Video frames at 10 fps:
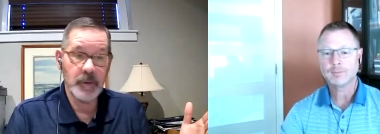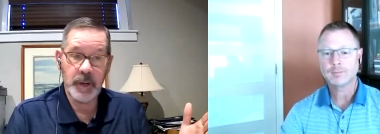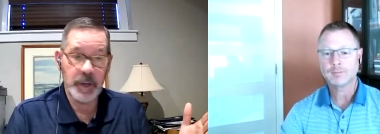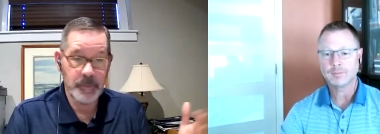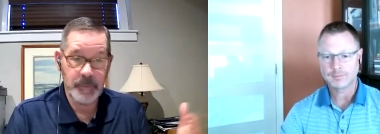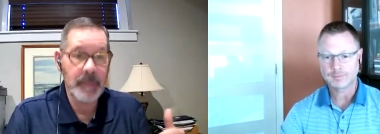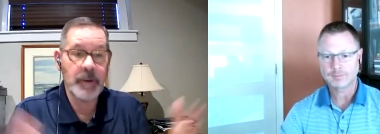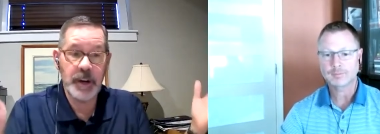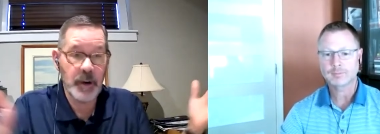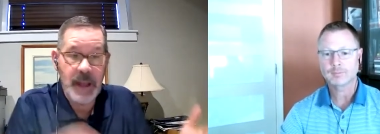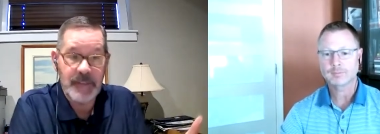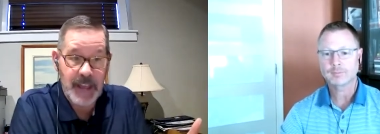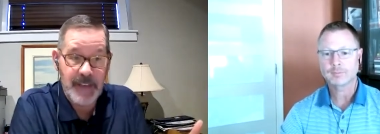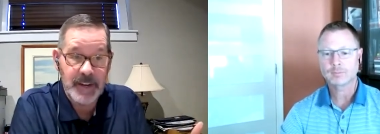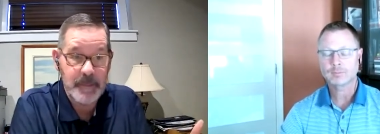Speaker 1: you remember you don't have to
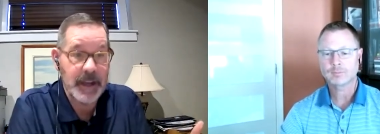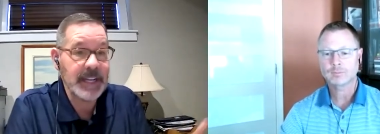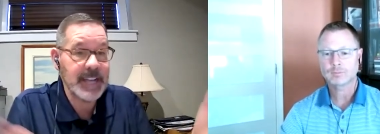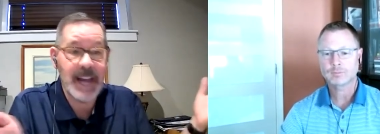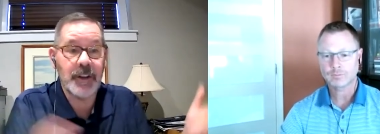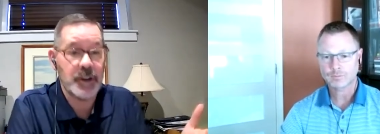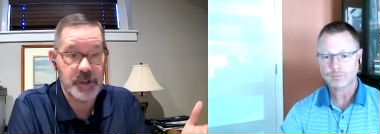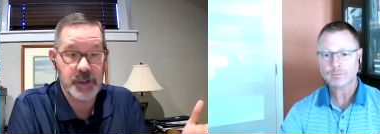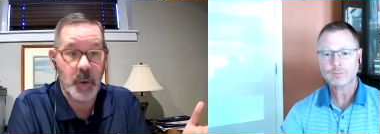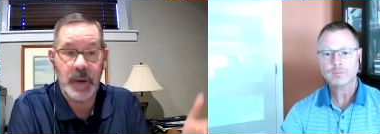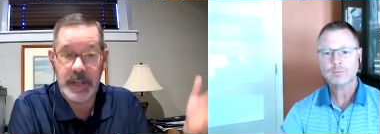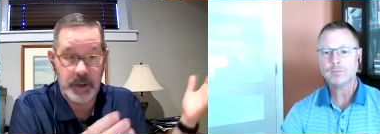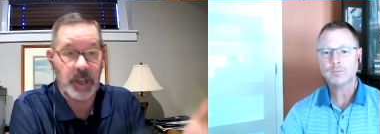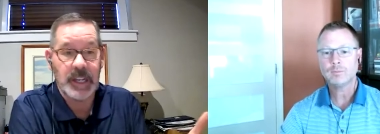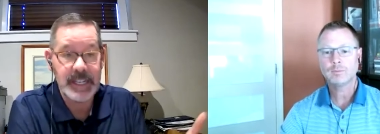have any money down you just go in and you
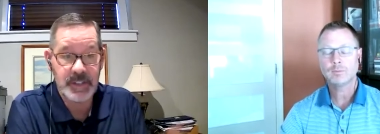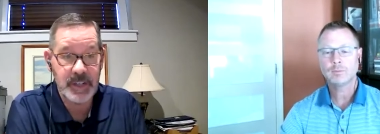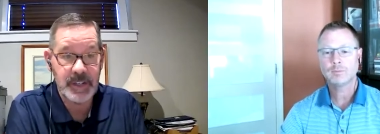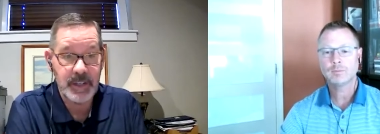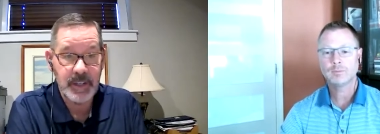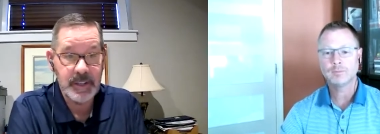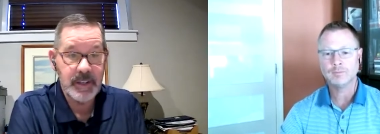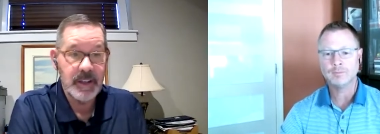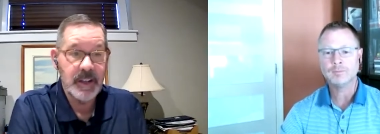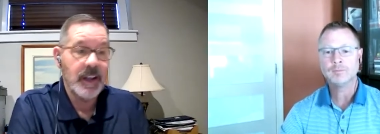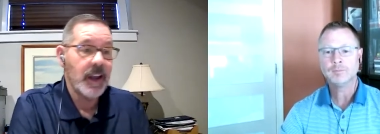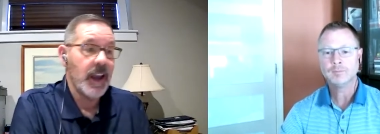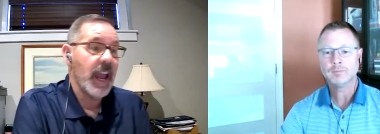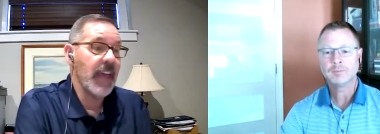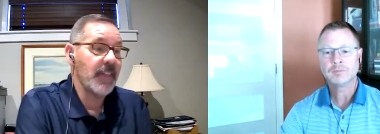lease it mm-hmm.
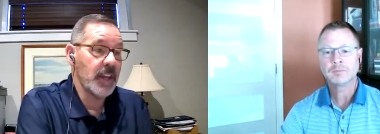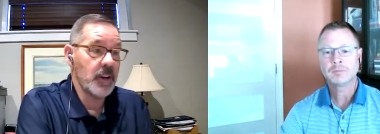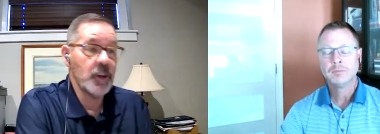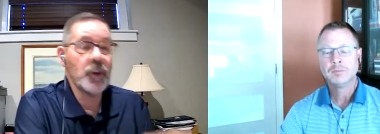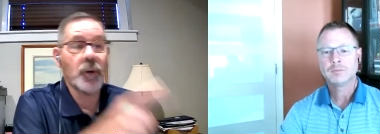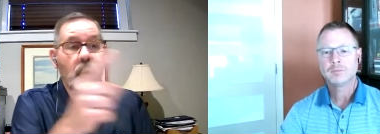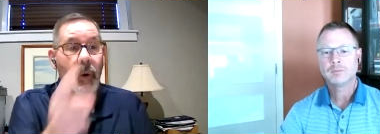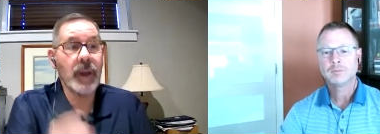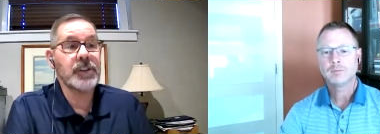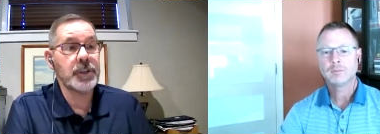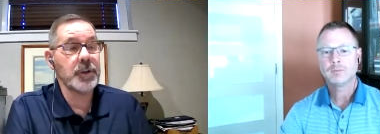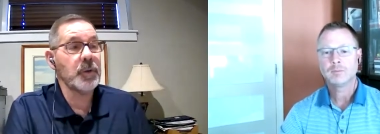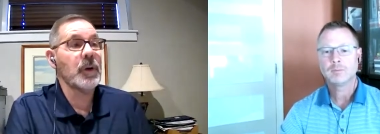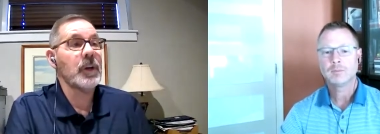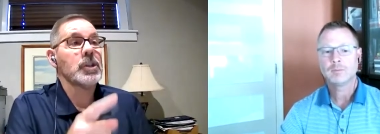and then you're going
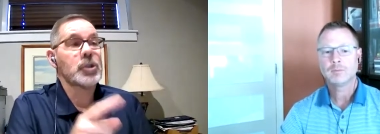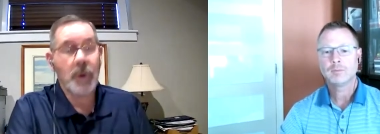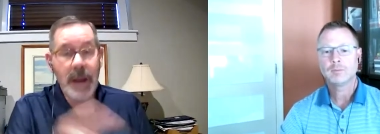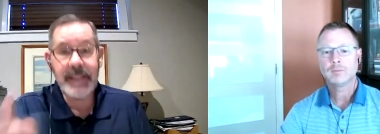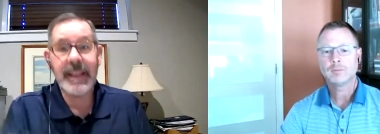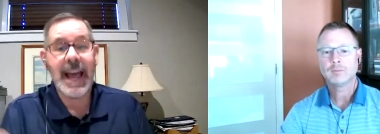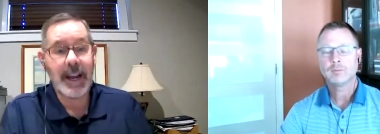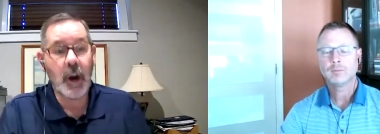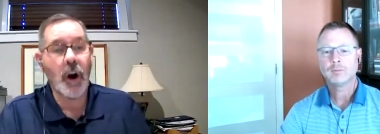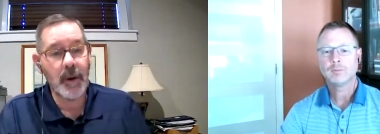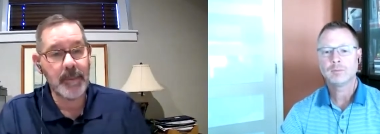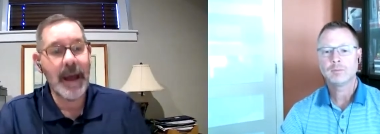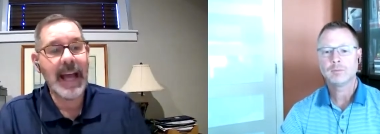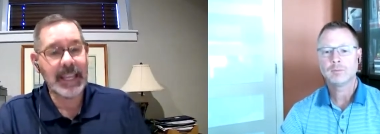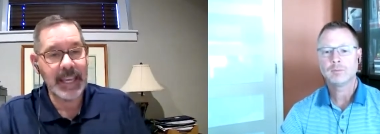to trade that car
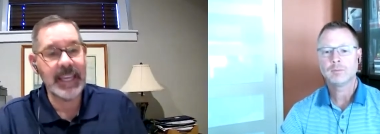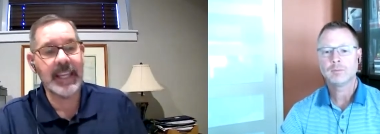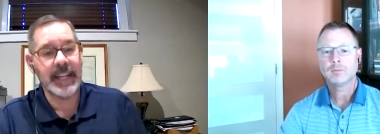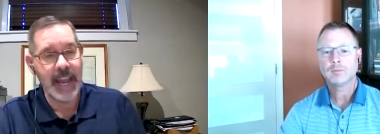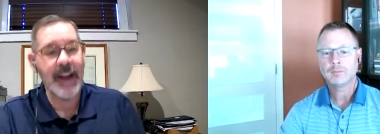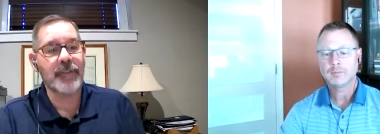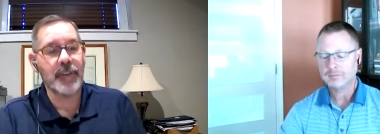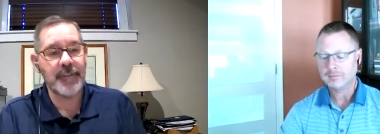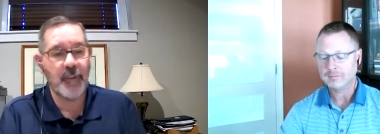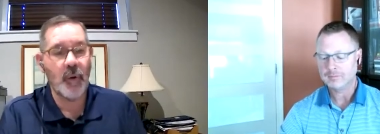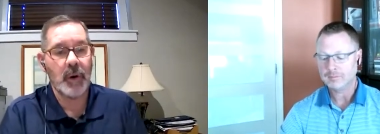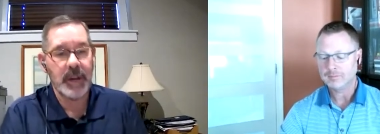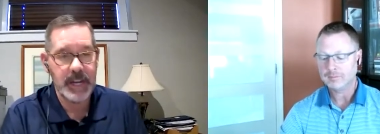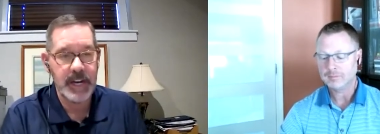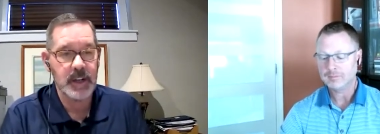back in every four
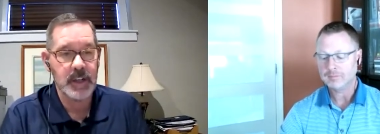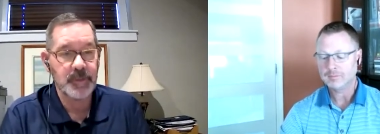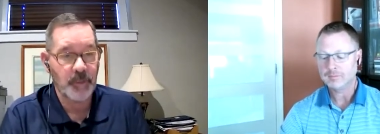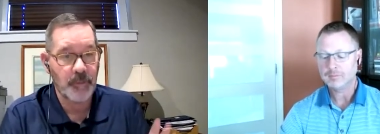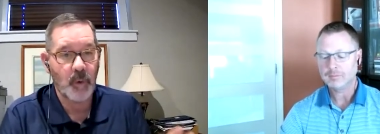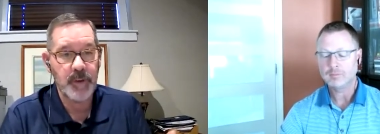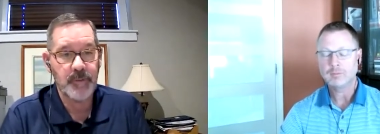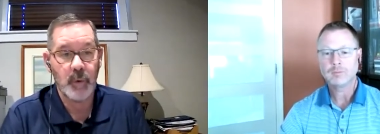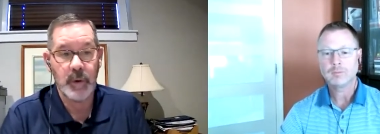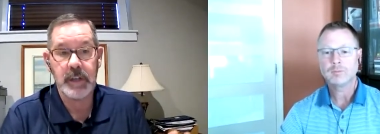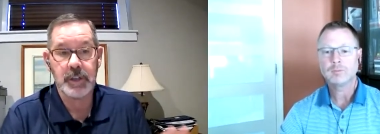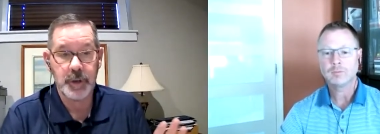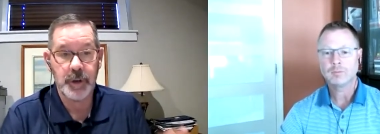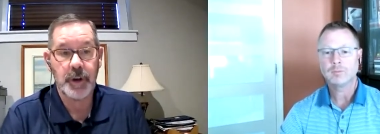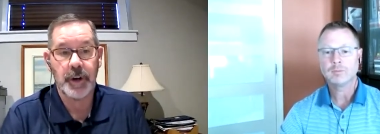years for 44 years so
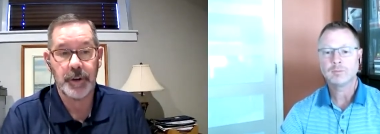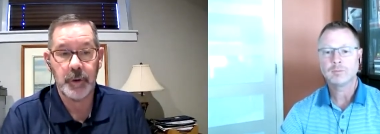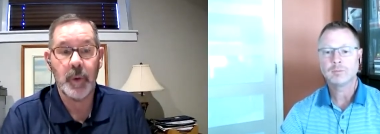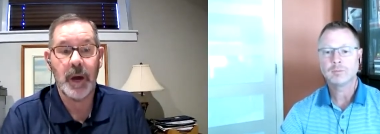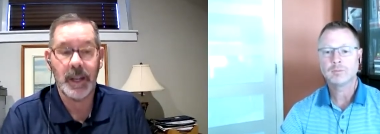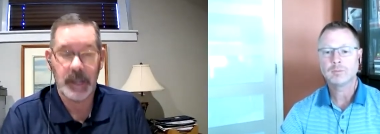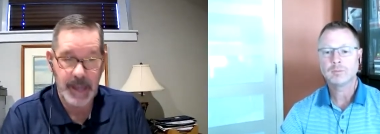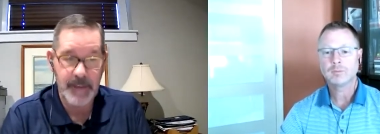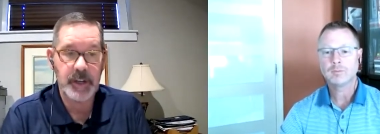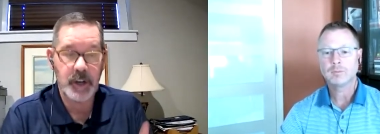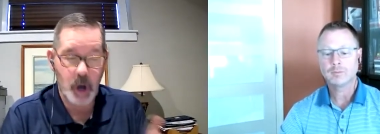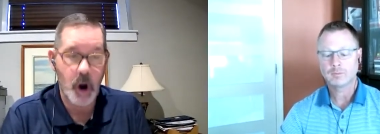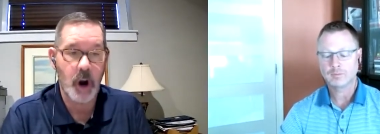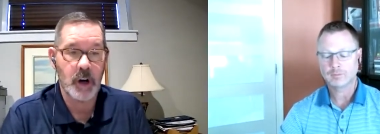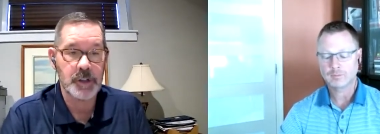you're going to do 11
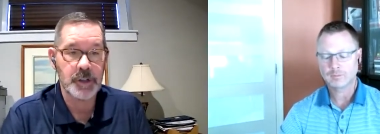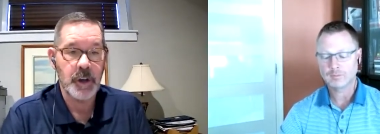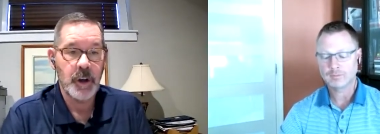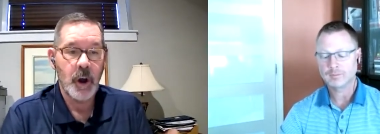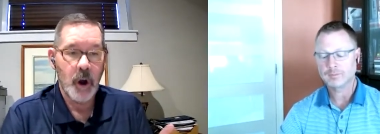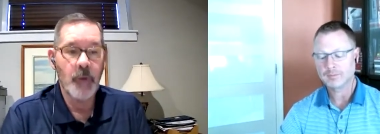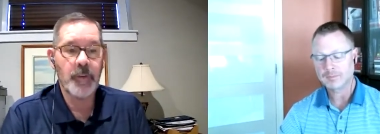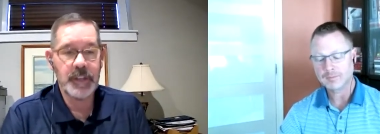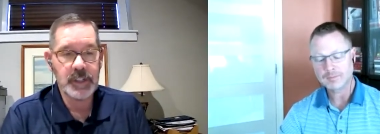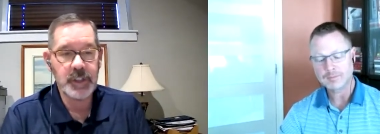cars over this